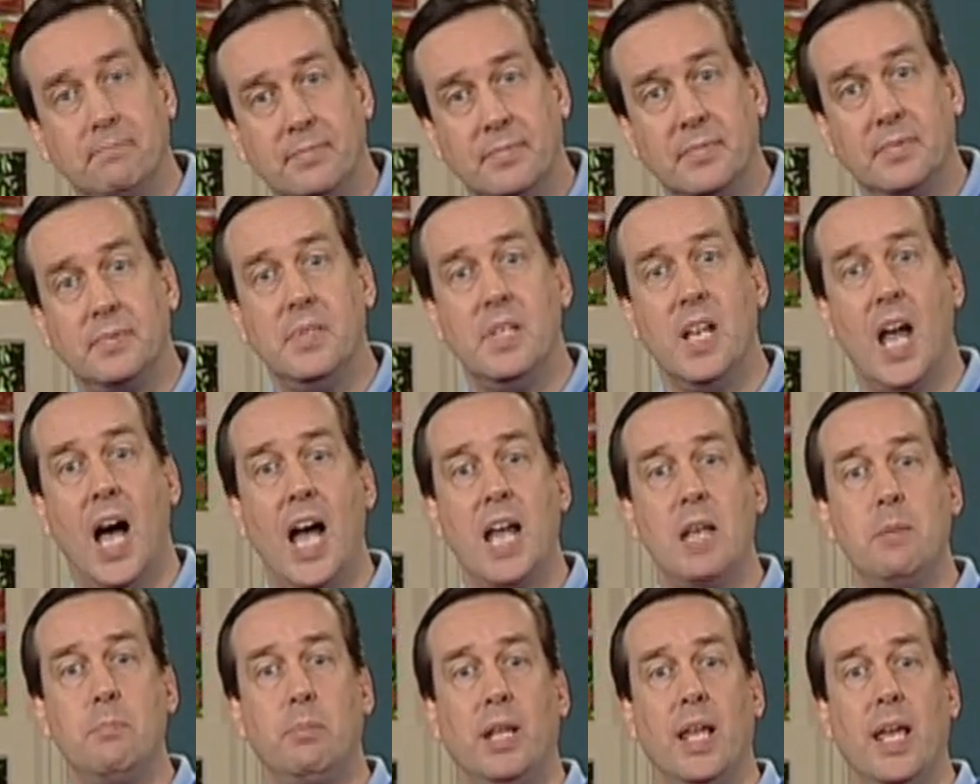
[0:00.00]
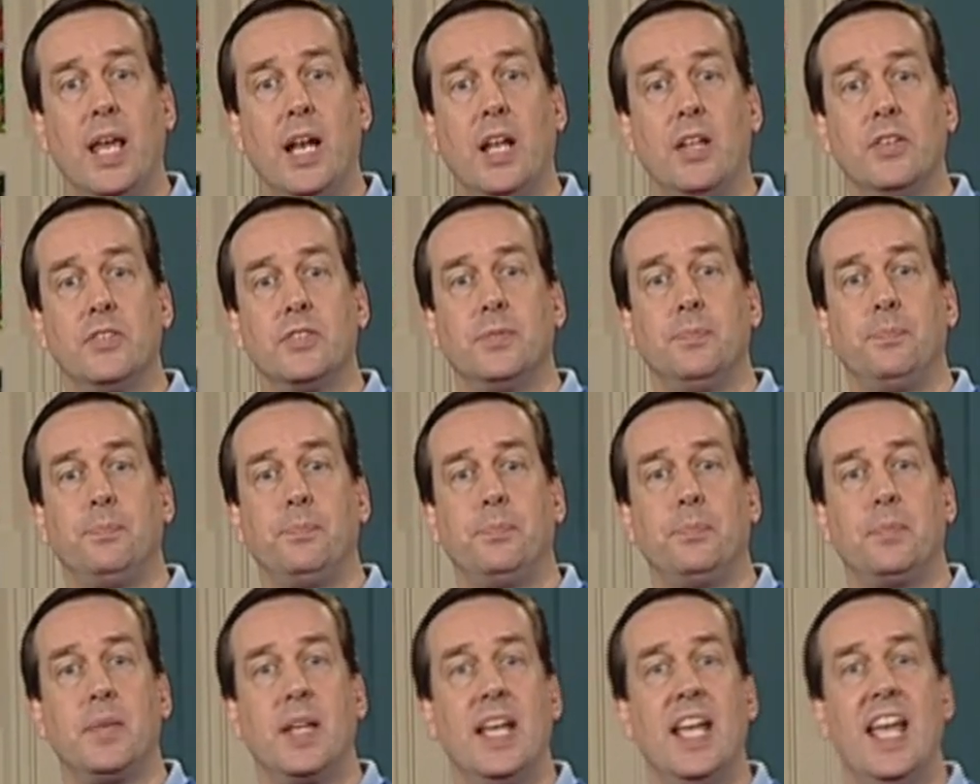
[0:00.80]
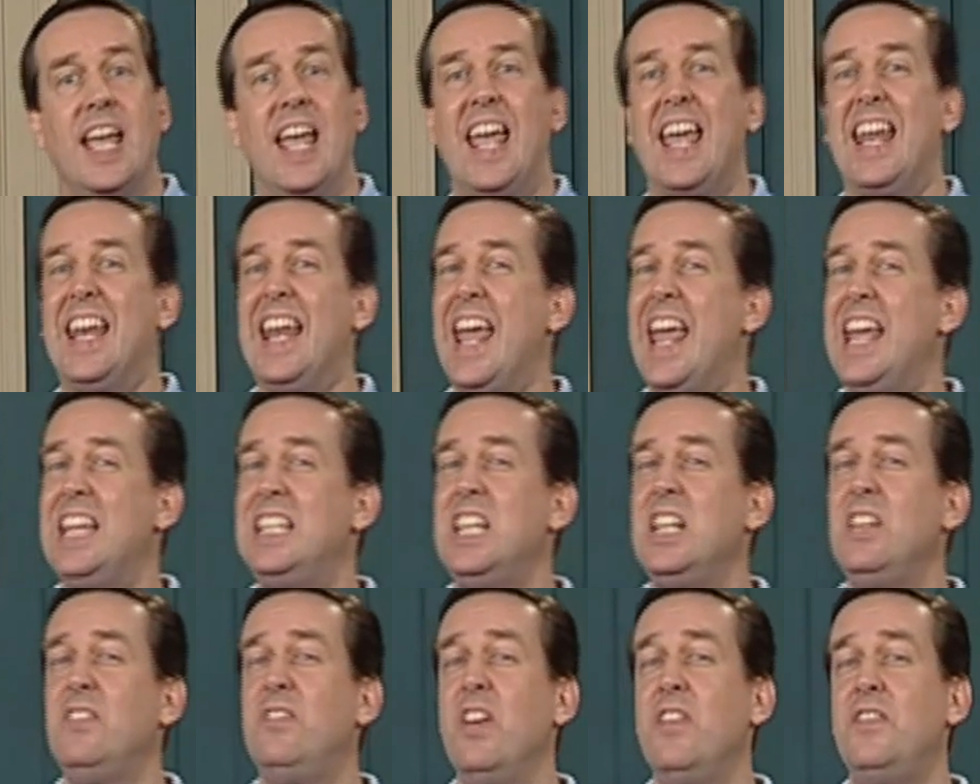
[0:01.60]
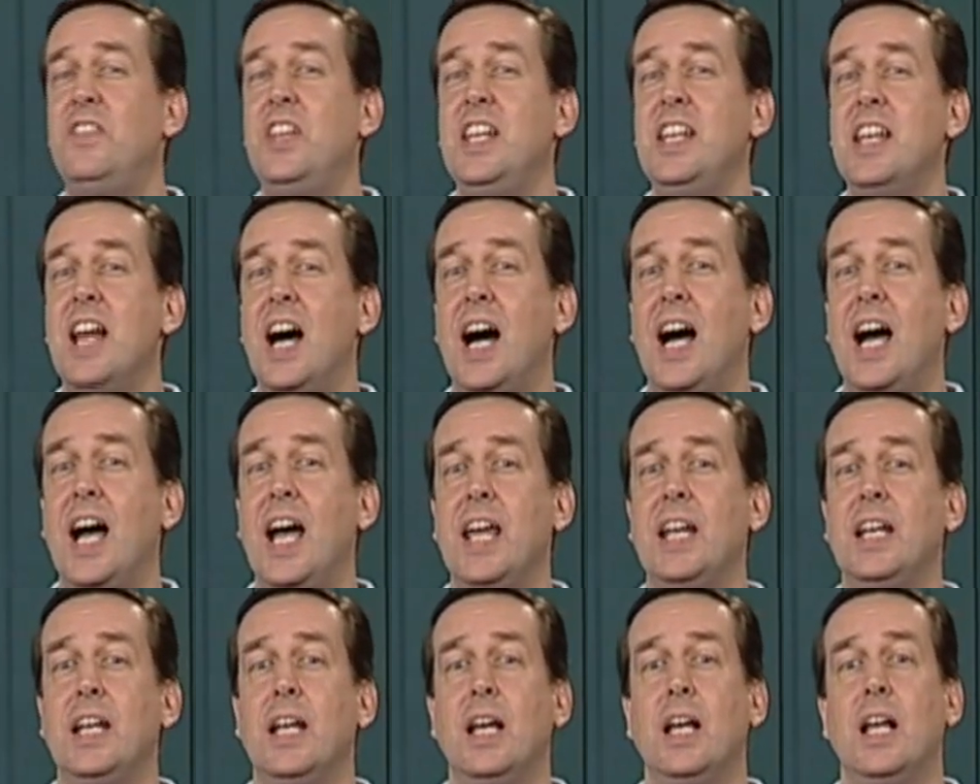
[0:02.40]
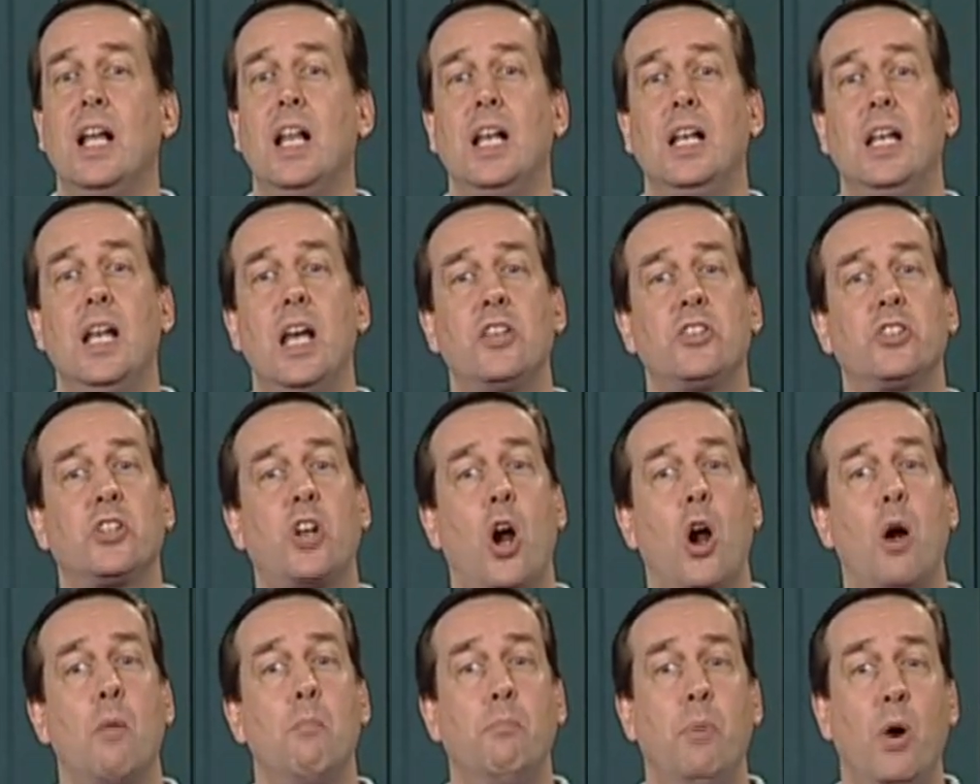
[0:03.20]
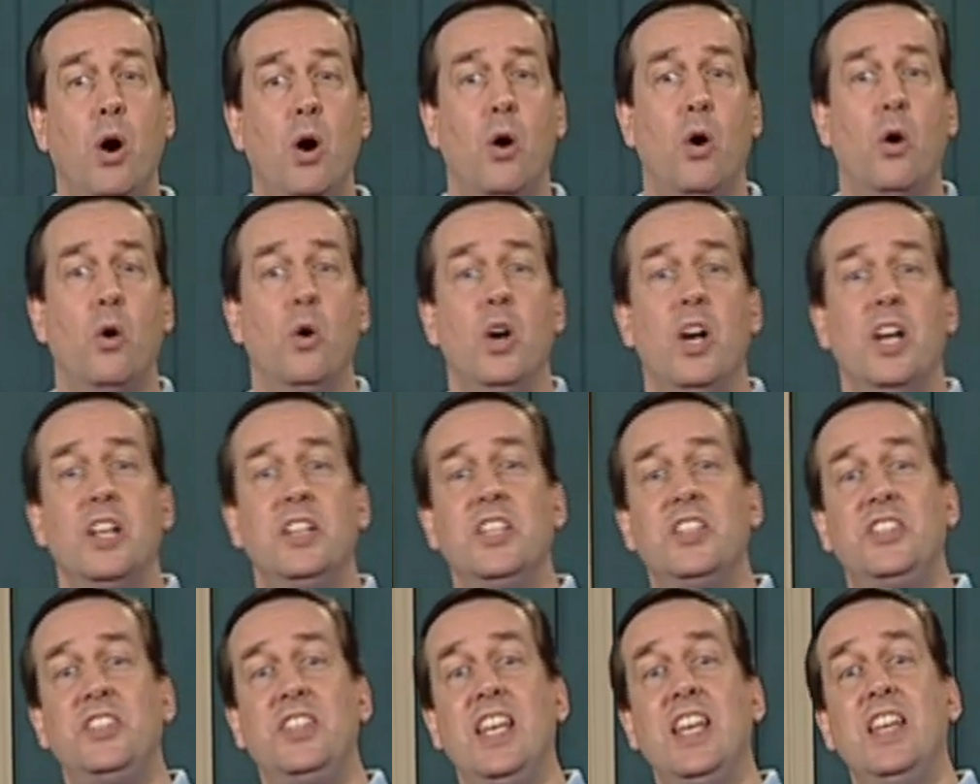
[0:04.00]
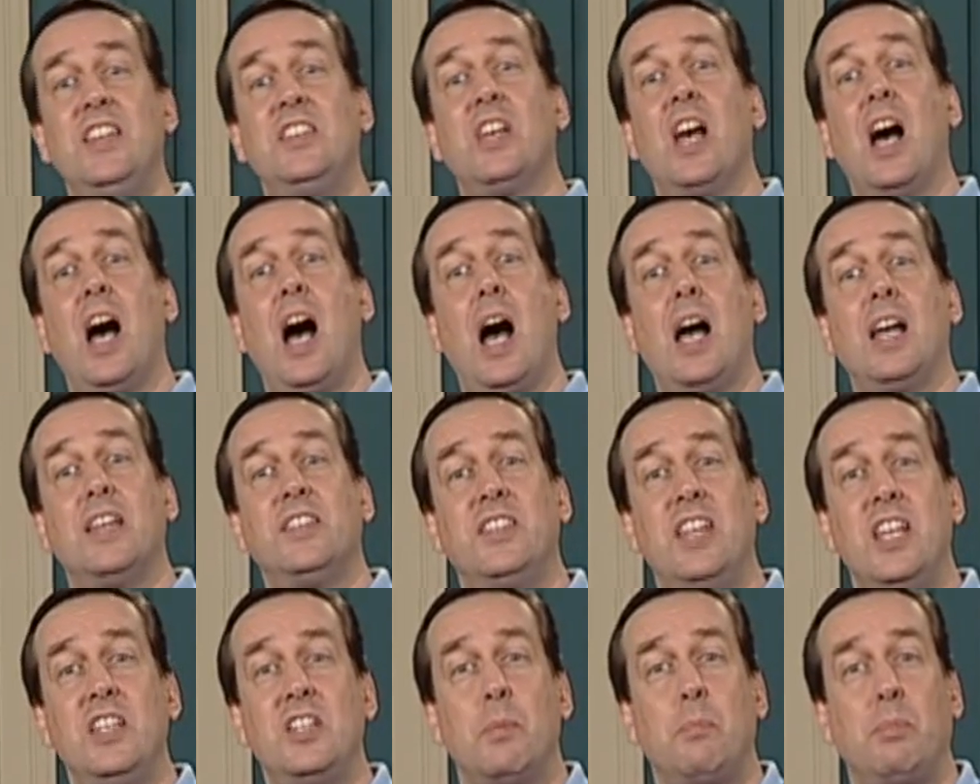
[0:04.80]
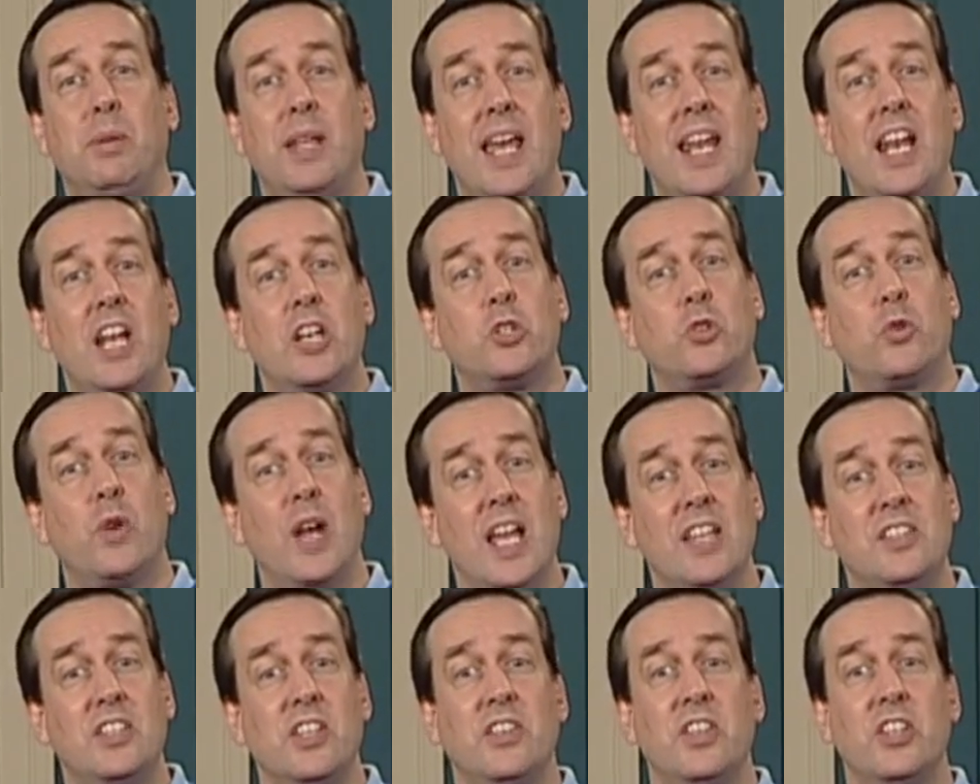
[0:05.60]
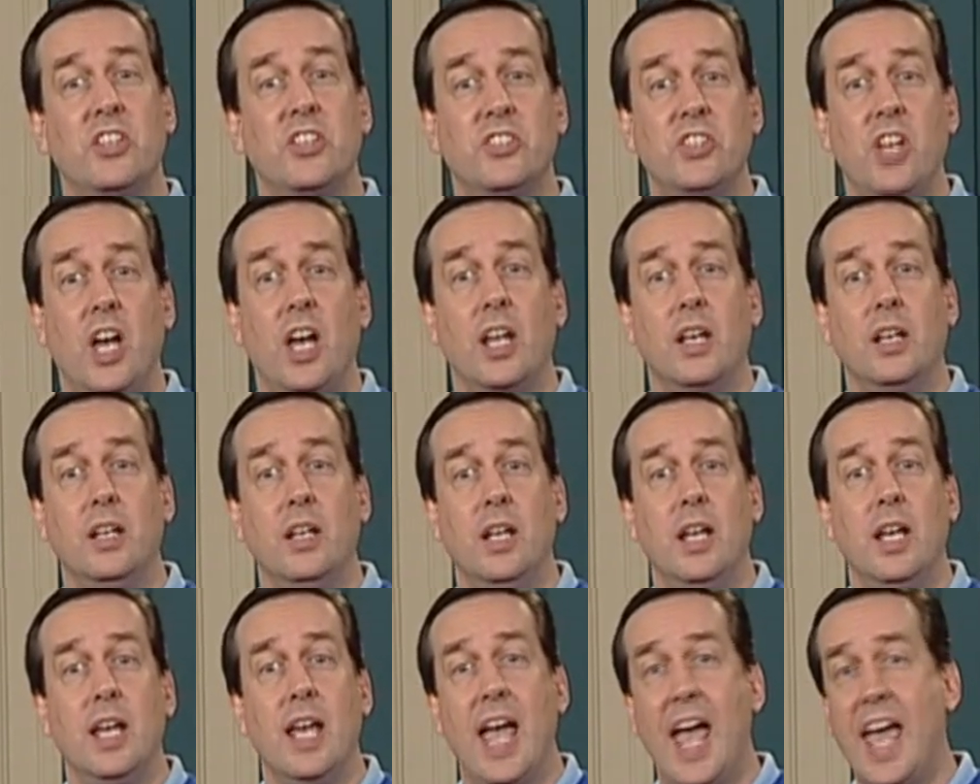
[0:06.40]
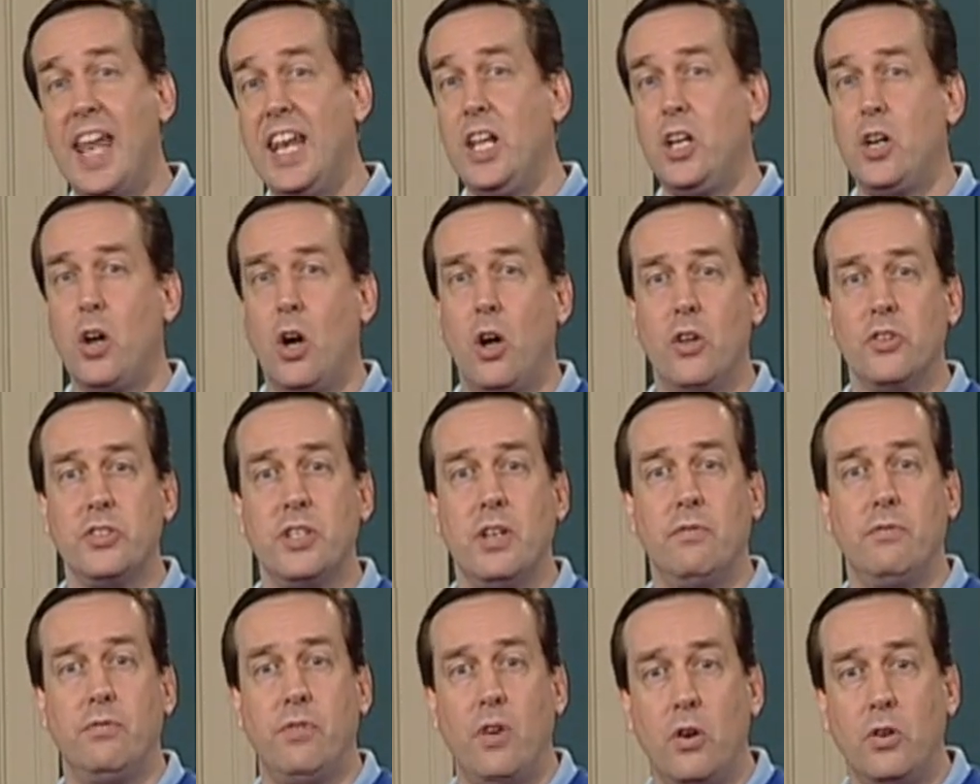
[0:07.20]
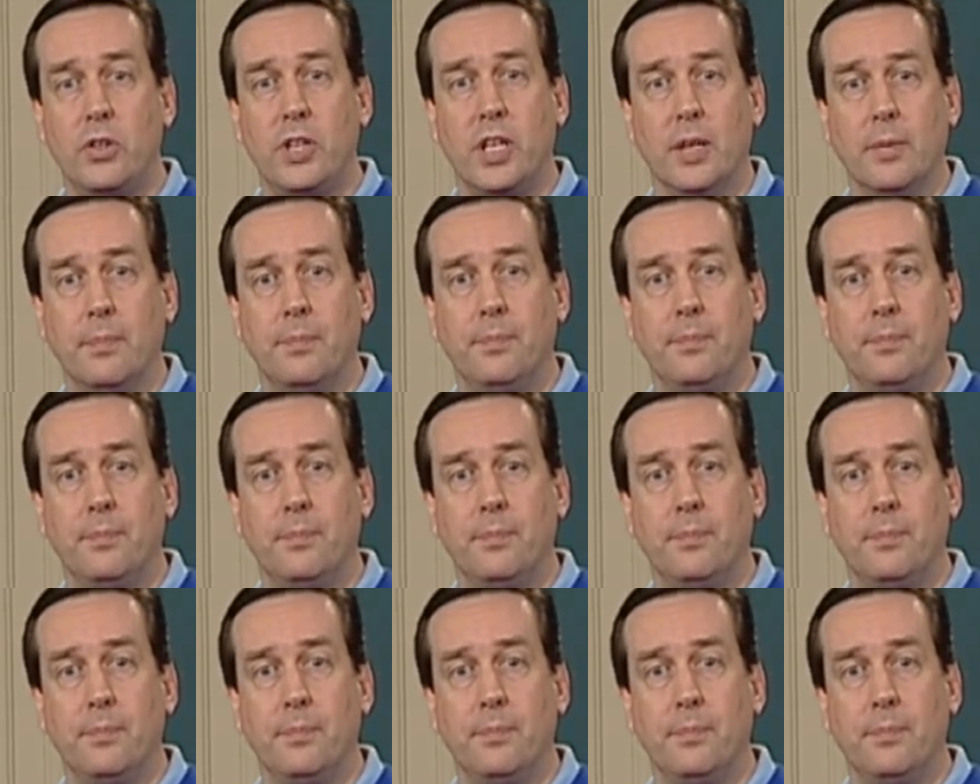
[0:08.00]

9 planets. In 1859, Lescarbault sees a planet transit the Sun, and he calls it Vulcan.